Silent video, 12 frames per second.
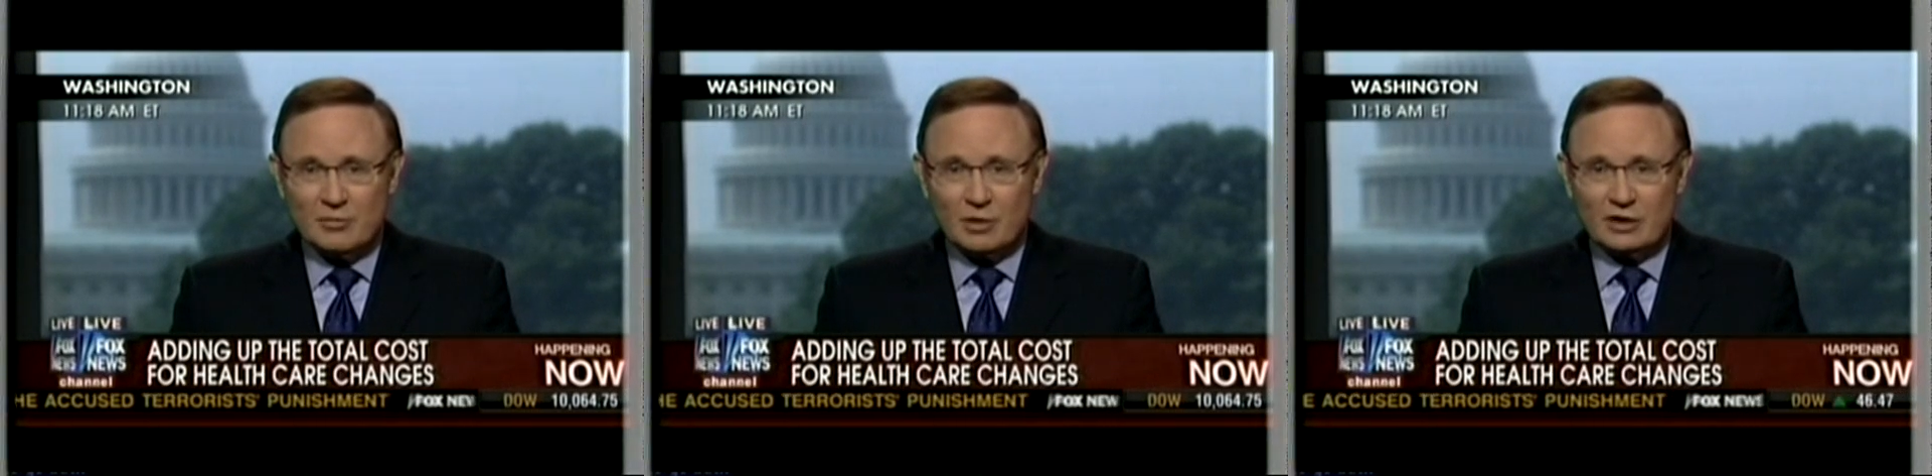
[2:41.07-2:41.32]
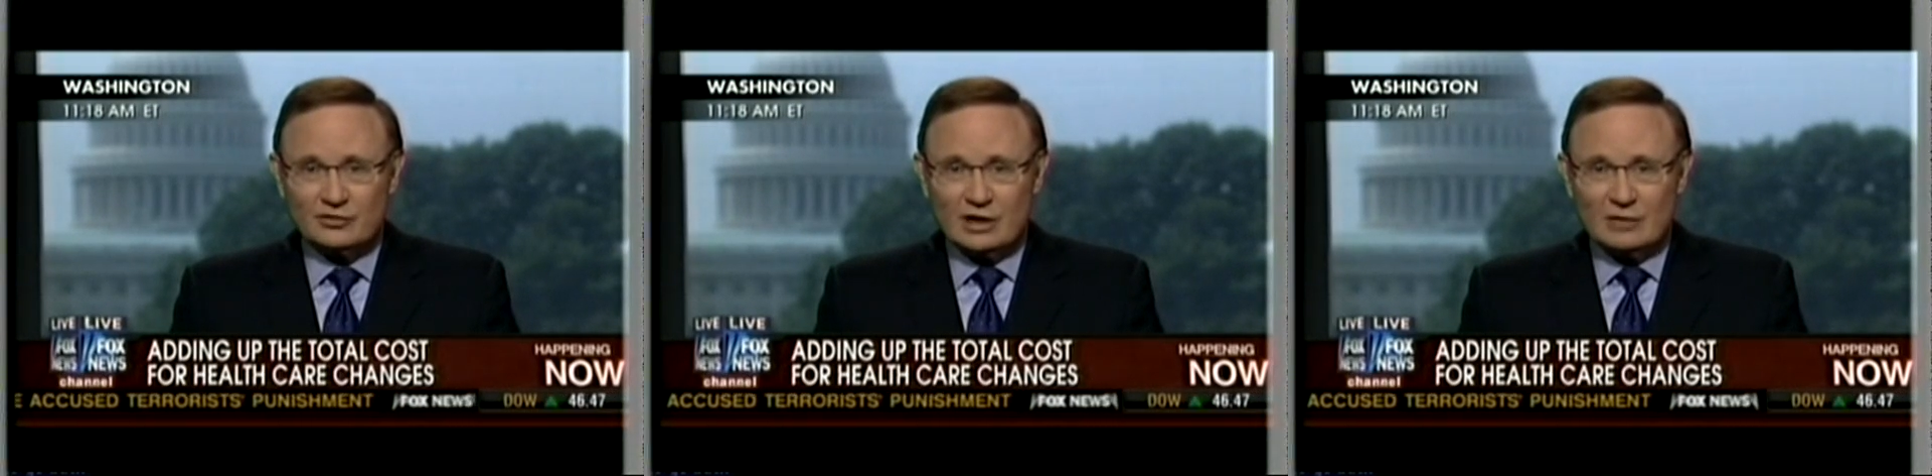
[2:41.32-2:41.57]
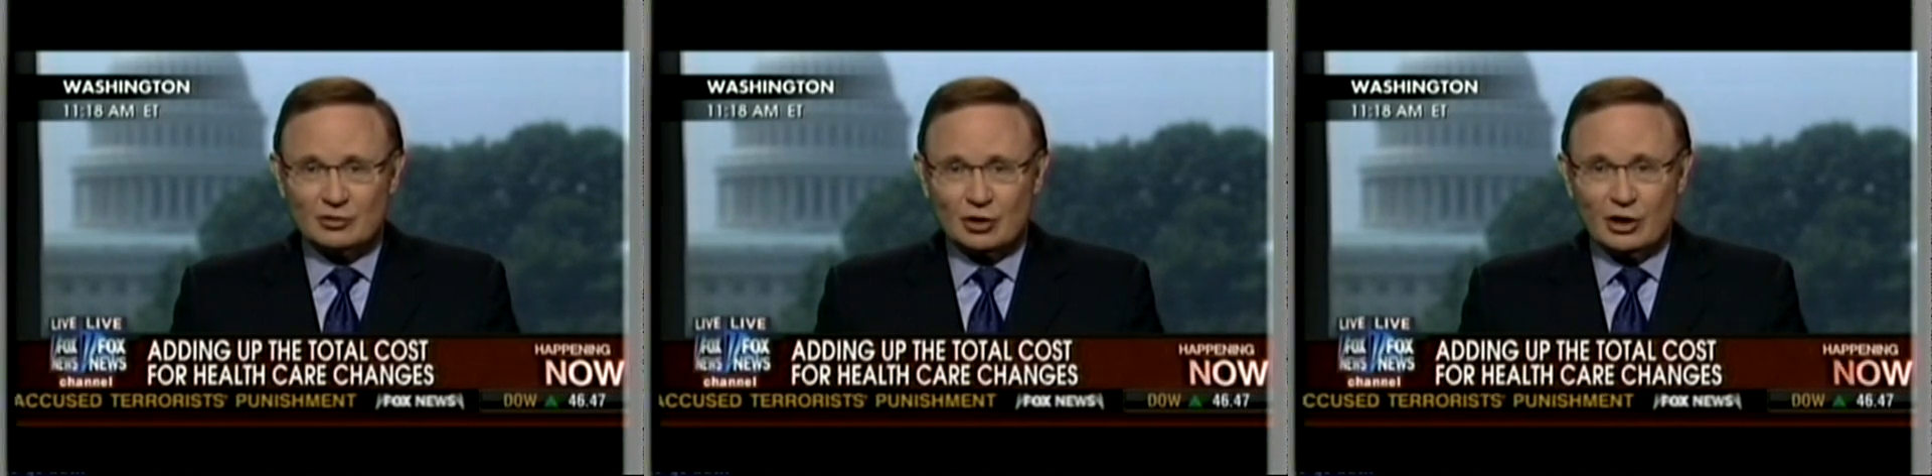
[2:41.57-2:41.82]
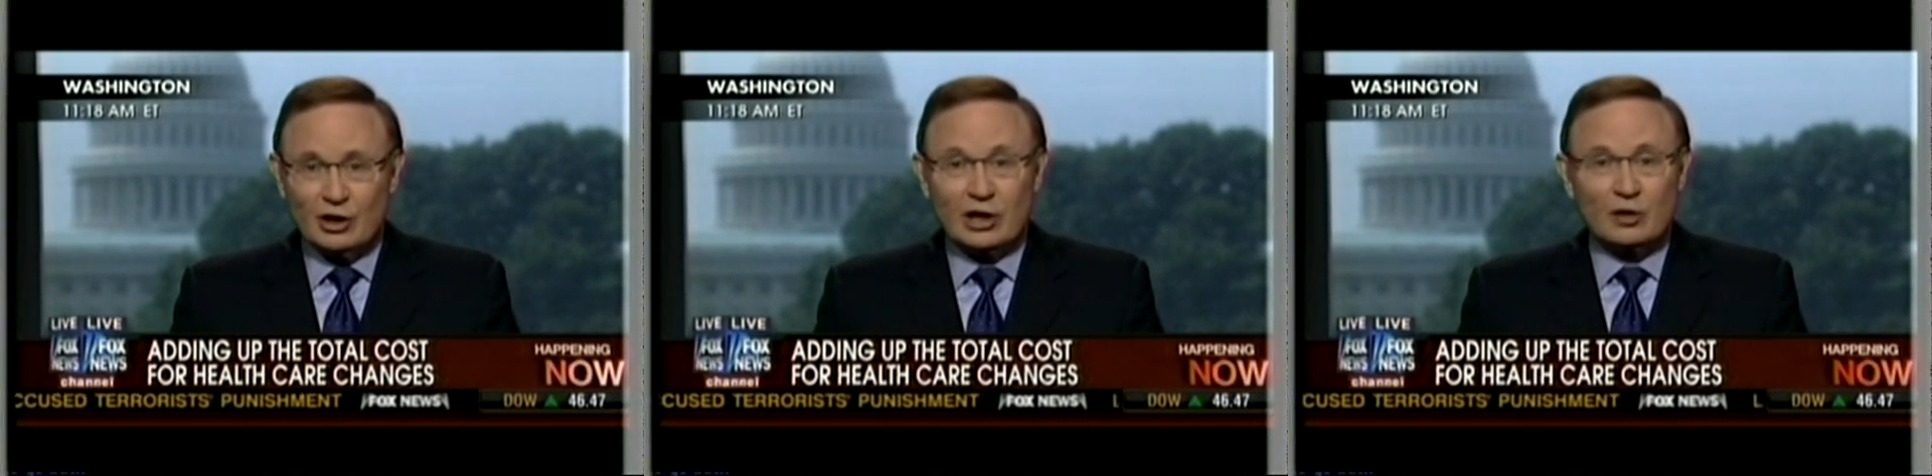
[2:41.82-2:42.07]
but it seems
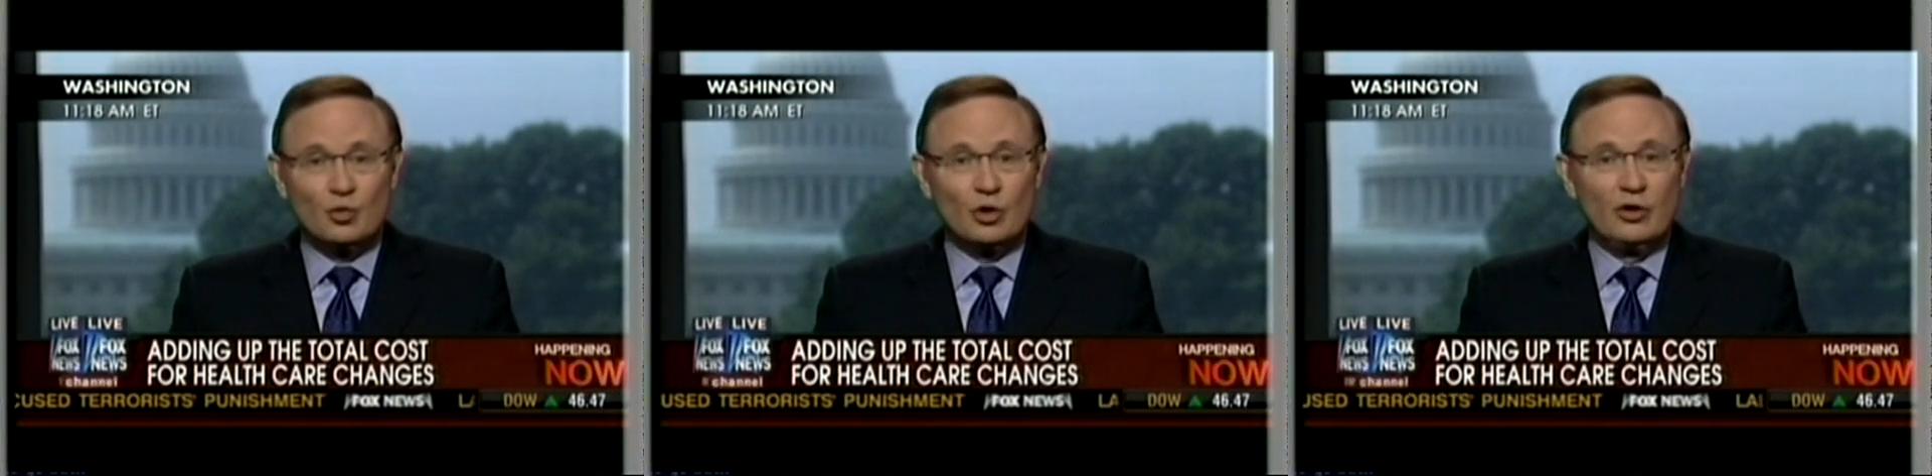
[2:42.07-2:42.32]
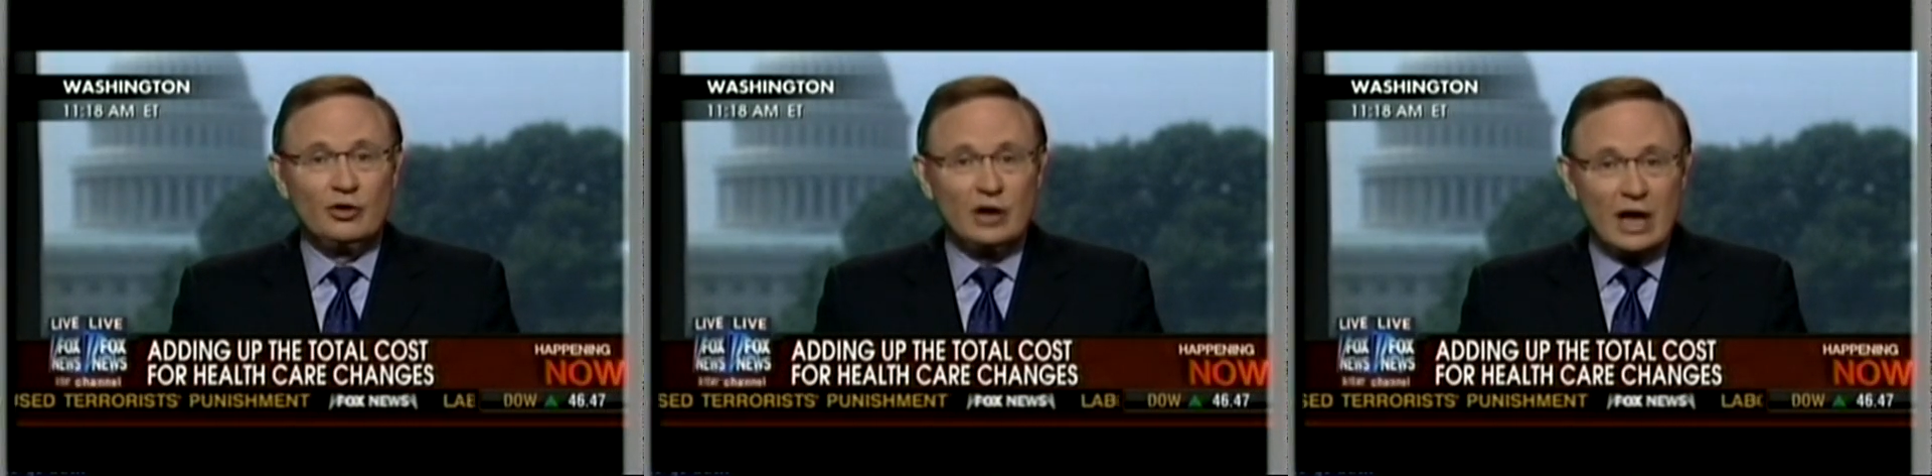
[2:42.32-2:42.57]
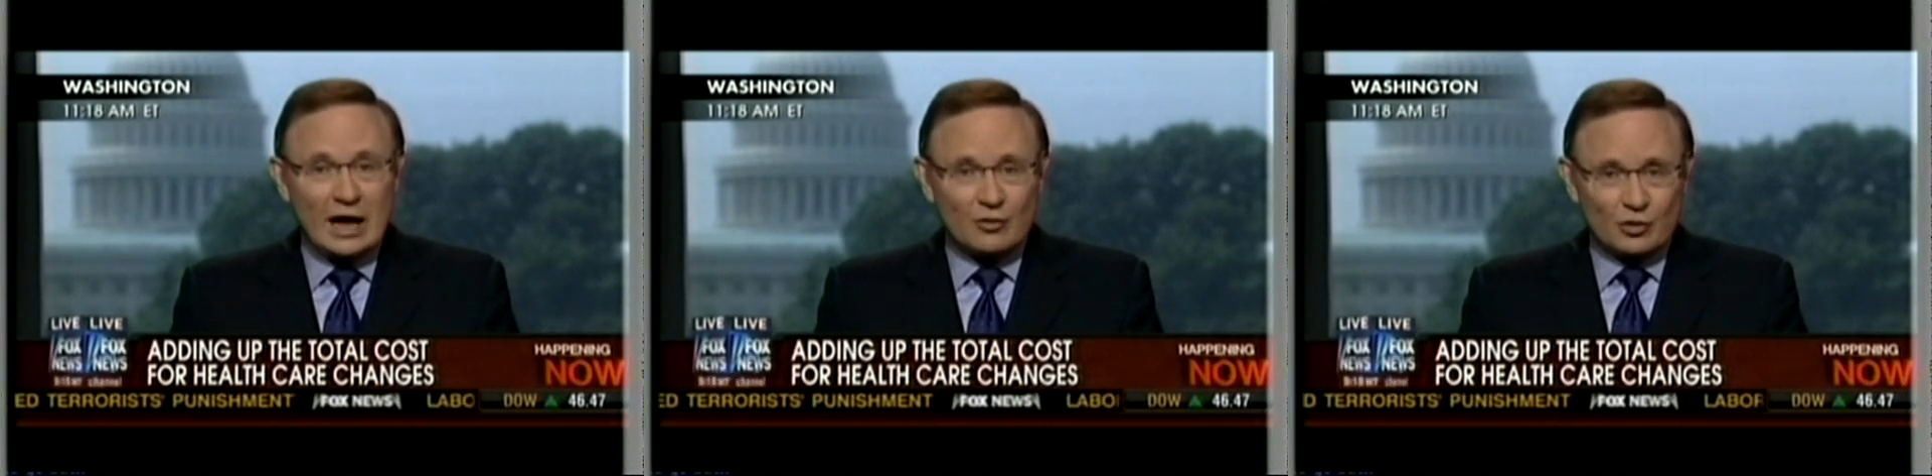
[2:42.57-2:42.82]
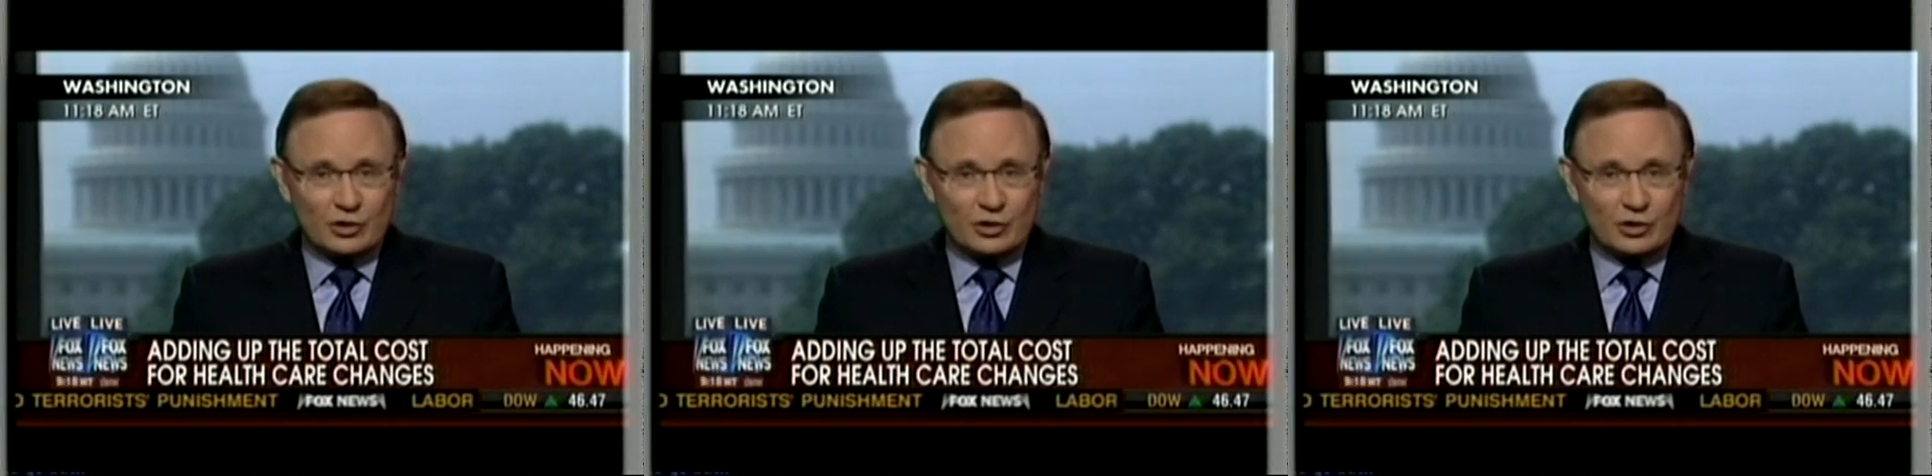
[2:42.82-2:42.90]
clear it will not